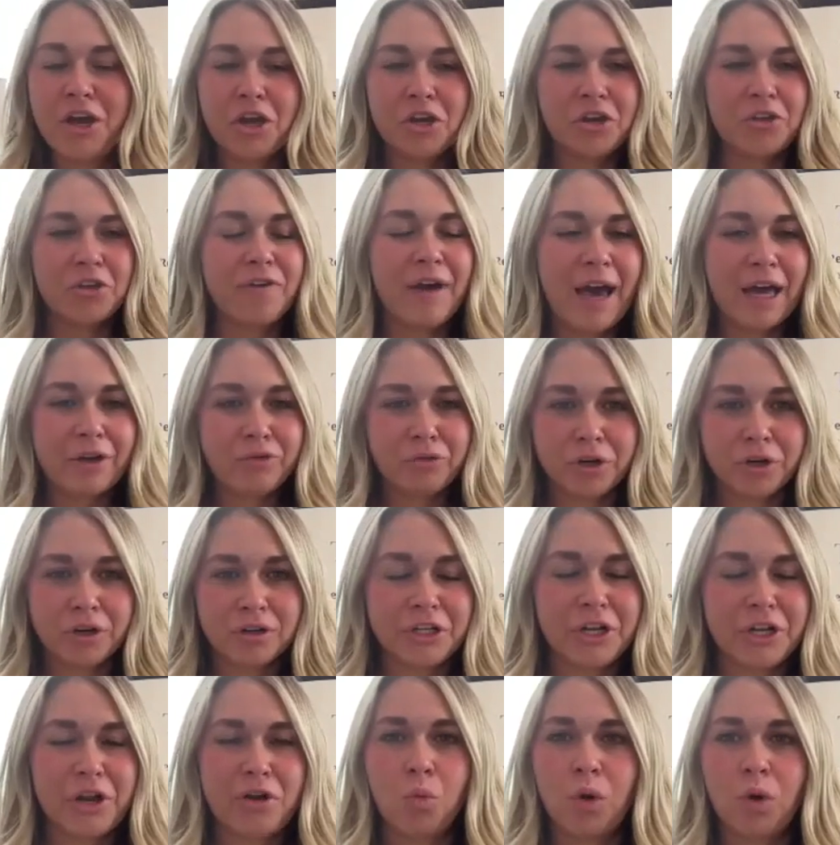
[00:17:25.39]
you've had
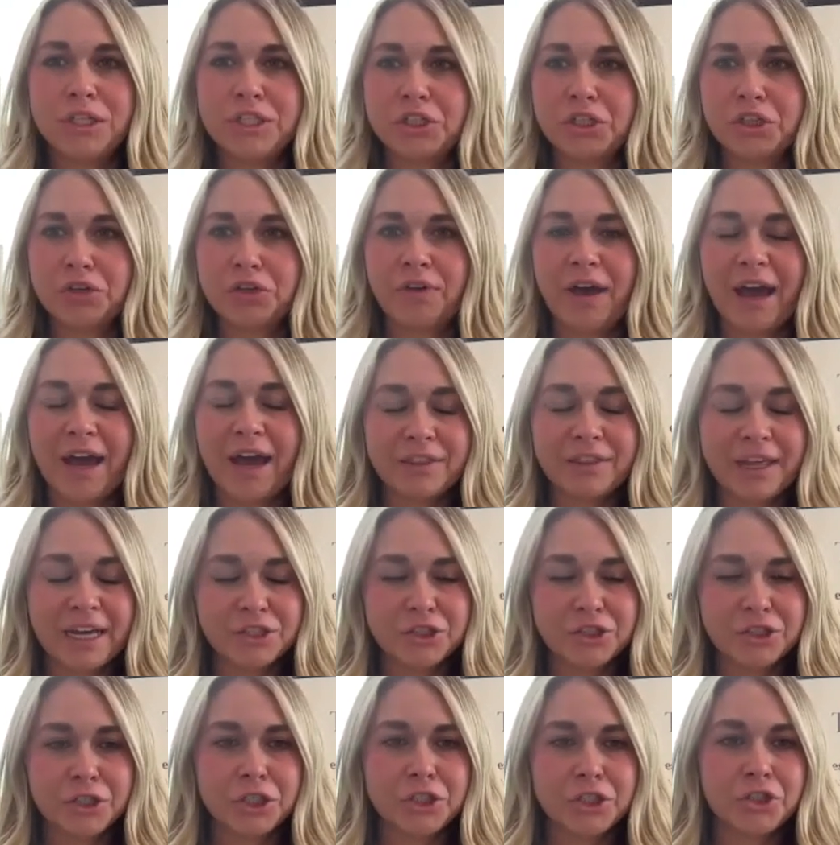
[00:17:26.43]
that
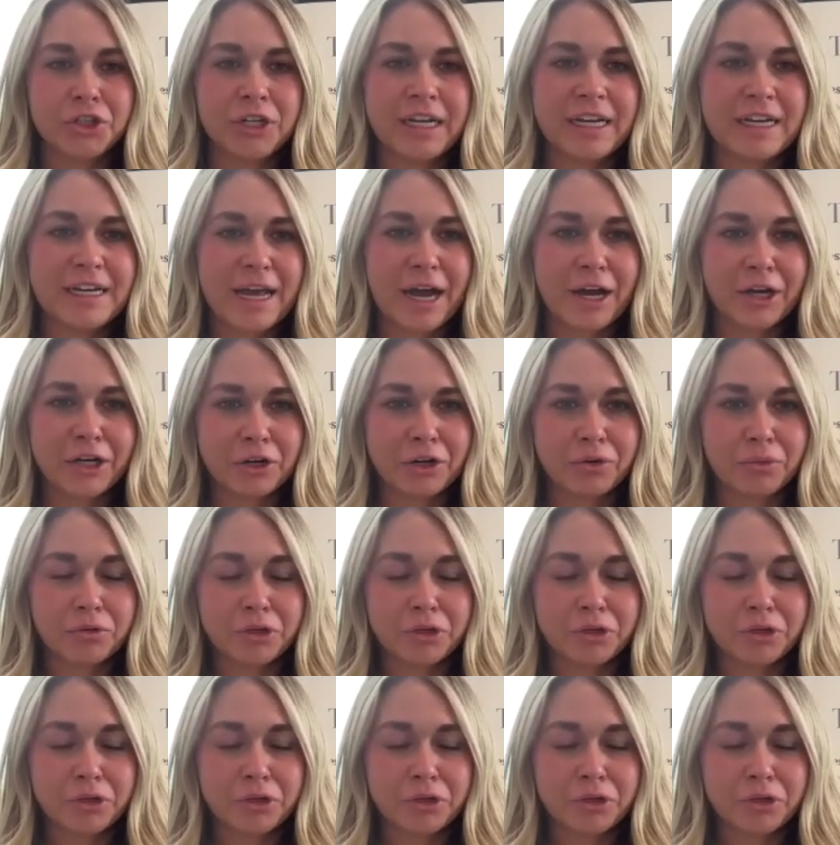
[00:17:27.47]
surgery and now